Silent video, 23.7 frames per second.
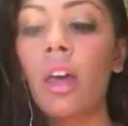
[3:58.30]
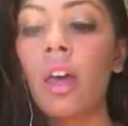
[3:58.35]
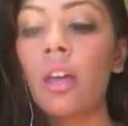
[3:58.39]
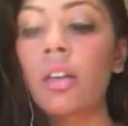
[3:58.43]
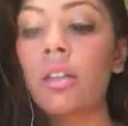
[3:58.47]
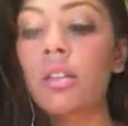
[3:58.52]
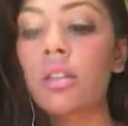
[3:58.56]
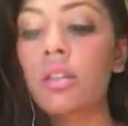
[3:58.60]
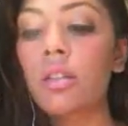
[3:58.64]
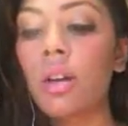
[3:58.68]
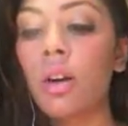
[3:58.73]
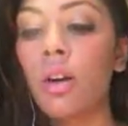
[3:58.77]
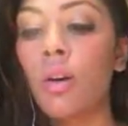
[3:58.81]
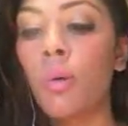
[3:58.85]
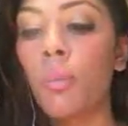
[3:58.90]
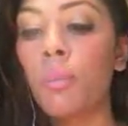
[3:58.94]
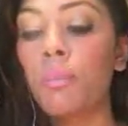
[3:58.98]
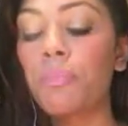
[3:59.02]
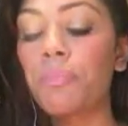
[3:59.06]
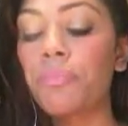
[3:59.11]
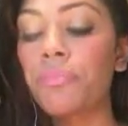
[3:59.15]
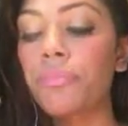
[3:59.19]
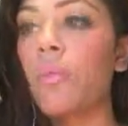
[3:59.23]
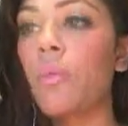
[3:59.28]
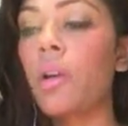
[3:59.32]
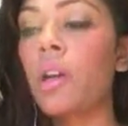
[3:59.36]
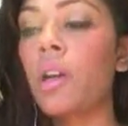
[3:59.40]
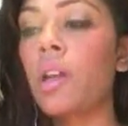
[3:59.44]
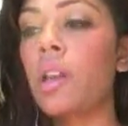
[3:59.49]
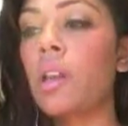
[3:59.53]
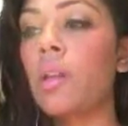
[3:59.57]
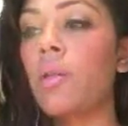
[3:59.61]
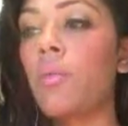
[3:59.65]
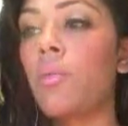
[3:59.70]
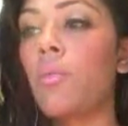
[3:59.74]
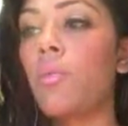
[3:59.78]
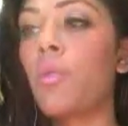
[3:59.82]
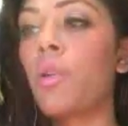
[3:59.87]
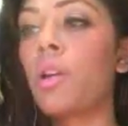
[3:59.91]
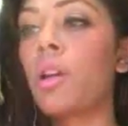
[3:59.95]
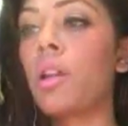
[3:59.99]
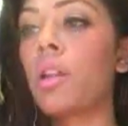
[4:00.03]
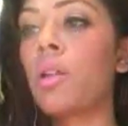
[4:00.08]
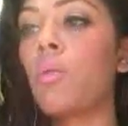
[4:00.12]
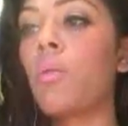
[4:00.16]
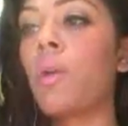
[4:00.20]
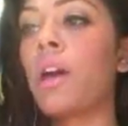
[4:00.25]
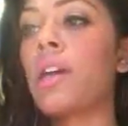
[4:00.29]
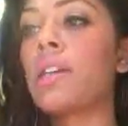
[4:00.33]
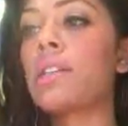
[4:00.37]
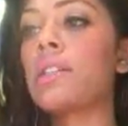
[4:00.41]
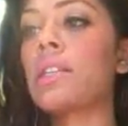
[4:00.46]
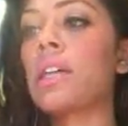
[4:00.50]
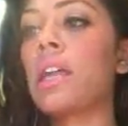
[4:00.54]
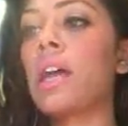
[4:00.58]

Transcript: So one of the ways that